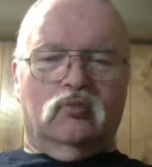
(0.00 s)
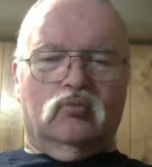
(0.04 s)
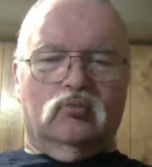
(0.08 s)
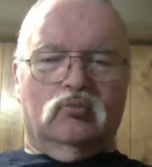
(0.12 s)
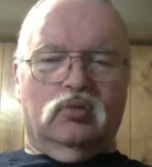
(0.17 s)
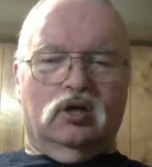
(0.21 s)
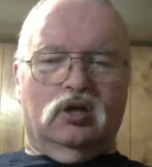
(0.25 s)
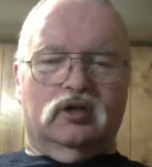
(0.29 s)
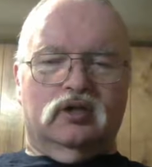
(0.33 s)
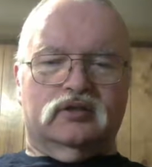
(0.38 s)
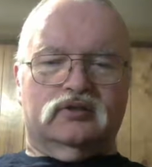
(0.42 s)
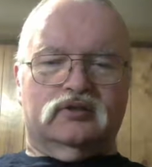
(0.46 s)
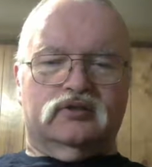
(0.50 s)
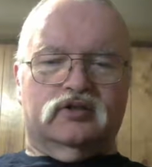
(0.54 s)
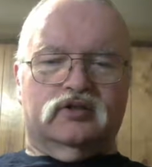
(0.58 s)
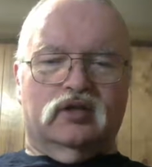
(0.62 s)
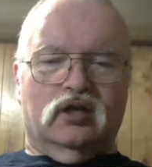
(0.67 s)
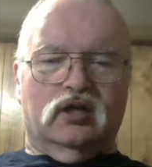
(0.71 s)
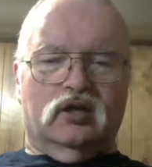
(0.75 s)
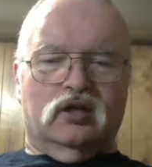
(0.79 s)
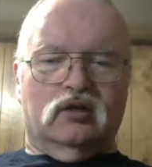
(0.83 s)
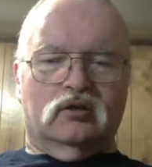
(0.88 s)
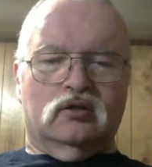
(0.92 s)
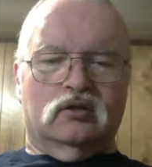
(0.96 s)
But
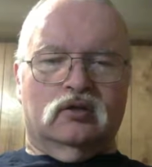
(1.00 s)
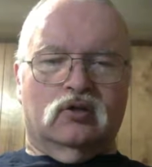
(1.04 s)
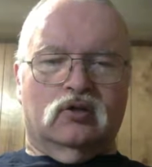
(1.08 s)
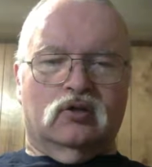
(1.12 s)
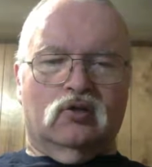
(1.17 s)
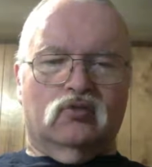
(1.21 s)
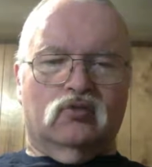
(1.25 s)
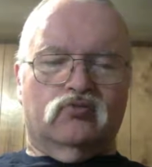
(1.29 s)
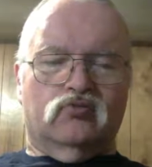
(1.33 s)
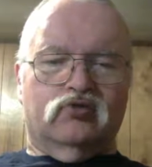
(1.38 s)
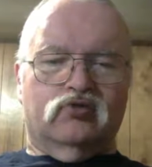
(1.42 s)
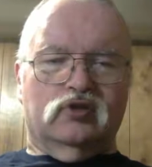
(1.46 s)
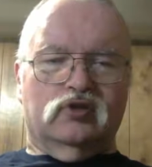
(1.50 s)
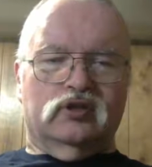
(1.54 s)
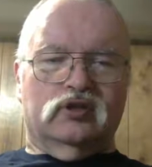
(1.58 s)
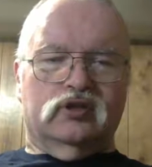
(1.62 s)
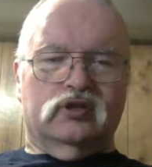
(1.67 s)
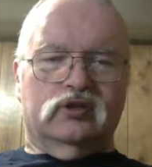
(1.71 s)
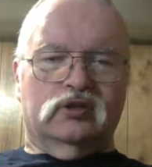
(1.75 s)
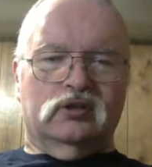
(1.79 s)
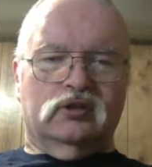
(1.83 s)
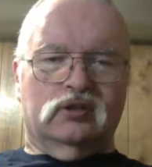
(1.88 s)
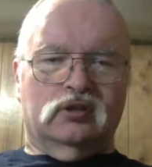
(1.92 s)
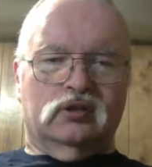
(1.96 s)
uh,
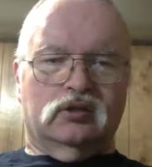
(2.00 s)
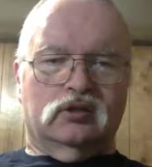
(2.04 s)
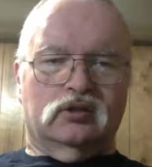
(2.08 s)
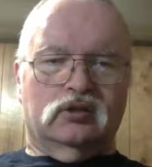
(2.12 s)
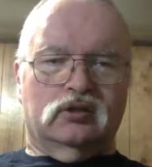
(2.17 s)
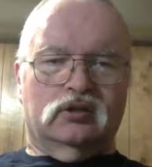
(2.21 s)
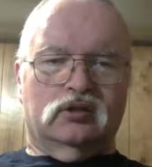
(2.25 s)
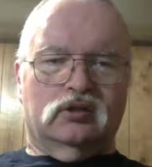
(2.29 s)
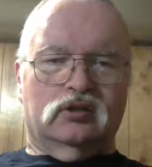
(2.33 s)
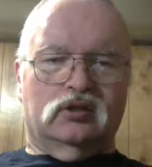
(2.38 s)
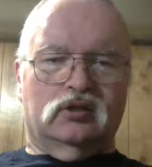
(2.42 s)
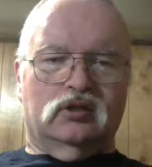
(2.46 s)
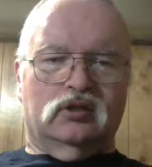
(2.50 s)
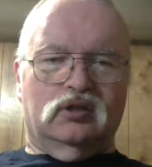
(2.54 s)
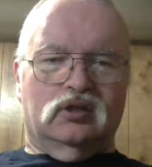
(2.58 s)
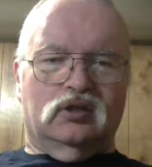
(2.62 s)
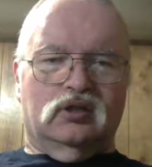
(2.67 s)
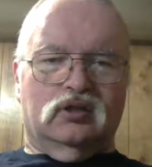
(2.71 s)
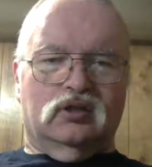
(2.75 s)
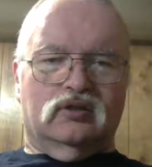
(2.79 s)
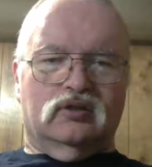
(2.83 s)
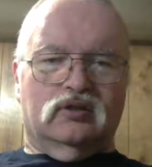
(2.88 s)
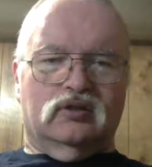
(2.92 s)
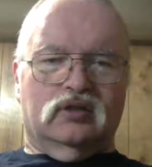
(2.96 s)
hopefully
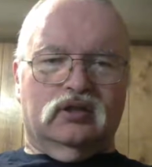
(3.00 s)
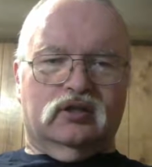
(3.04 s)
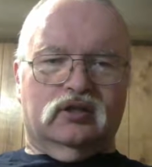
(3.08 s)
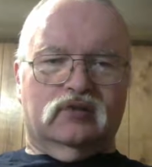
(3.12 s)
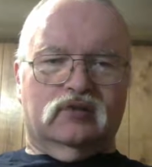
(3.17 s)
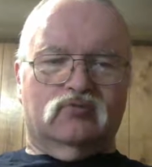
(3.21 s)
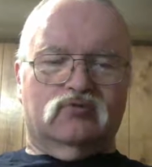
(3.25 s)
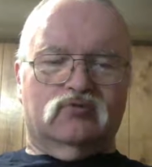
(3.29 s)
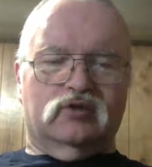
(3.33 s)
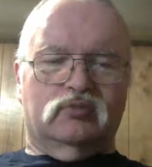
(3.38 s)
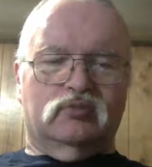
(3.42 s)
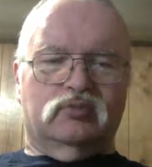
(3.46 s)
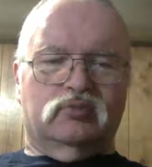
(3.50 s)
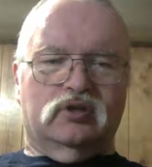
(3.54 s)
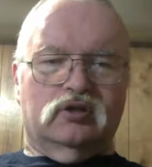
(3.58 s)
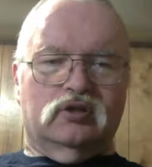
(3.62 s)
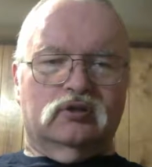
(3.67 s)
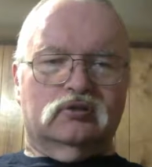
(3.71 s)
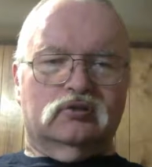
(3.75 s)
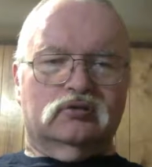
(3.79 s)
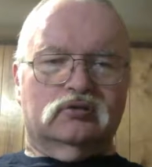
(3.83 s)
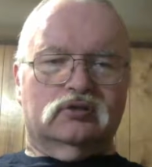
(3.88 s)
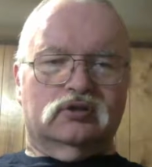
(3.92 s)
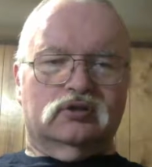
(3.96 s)
they can
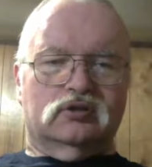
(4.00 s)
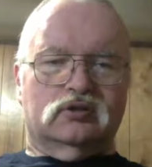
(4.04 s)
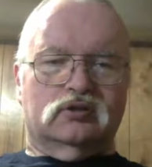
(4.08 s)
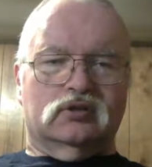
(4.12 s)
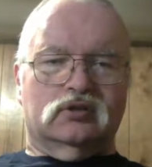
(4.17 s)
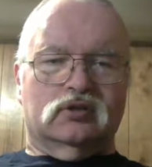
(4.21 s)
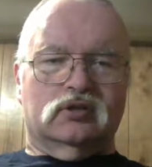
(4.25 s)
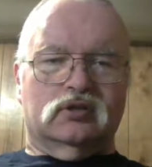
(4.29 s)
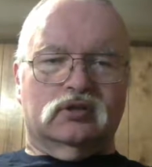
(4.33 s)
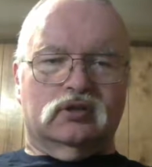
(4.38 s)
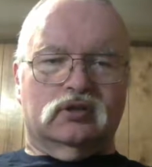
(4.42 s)
rebuild and